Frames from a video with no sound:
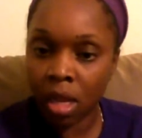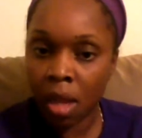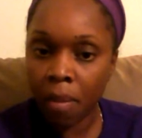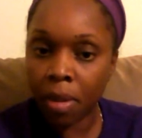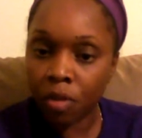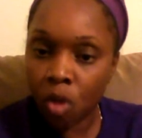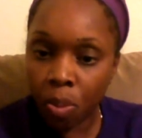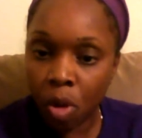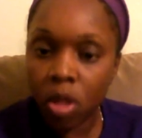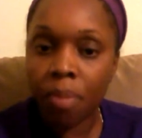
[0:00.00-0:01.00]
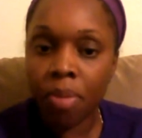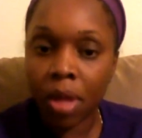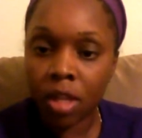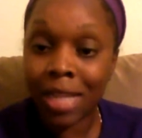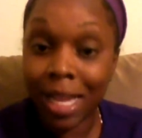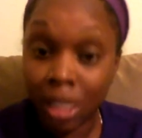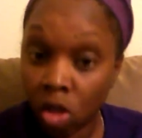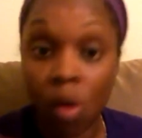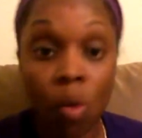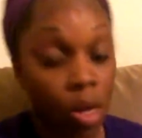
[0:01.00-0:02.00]
But right. If you call your brother, that's
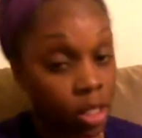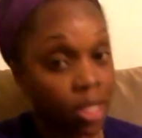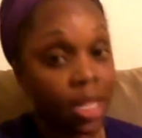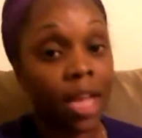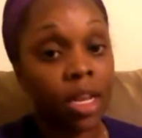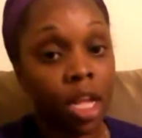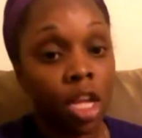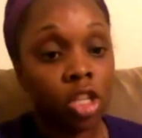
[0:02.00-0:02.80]
Torah once again.